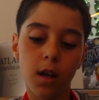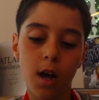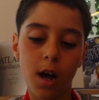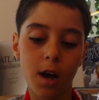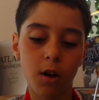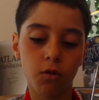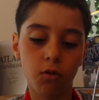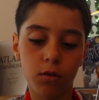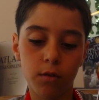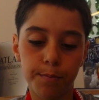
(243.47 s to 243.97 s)

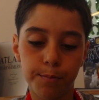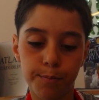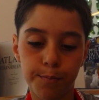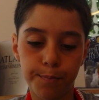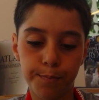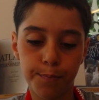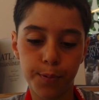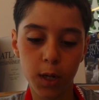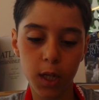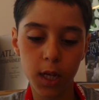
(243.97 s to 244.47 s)
I would
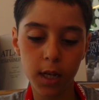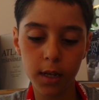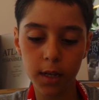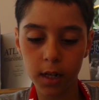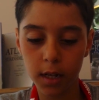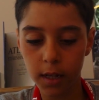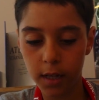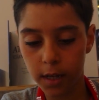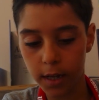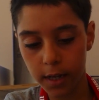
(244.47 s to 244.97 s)
put it
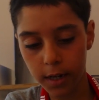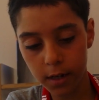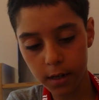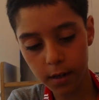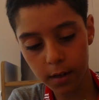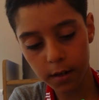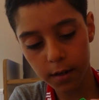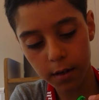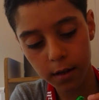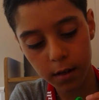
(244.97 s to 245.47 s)
in.
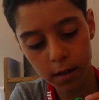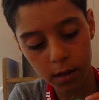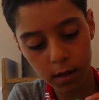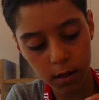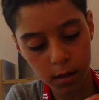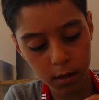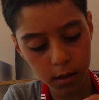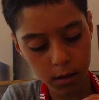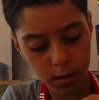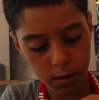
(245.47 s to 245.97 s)

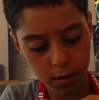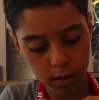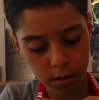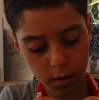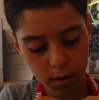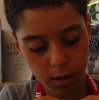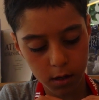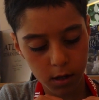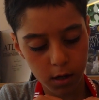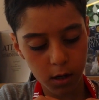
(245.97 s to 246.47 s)

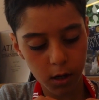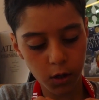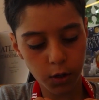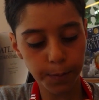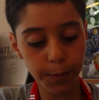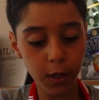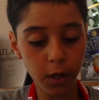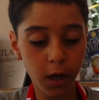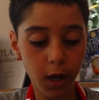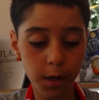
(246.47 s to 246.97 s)
It's
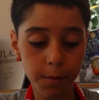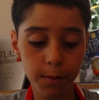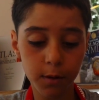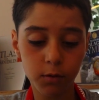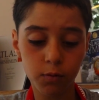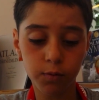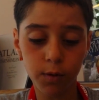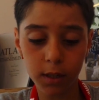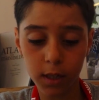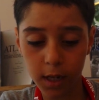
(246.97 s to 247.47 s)
pretty hard, but
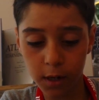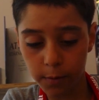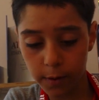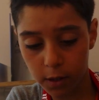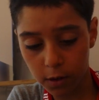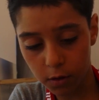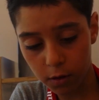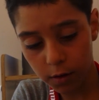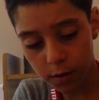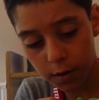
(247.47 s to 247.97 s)
what can we
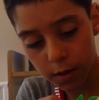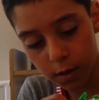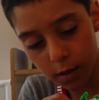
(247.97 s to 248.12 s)
do?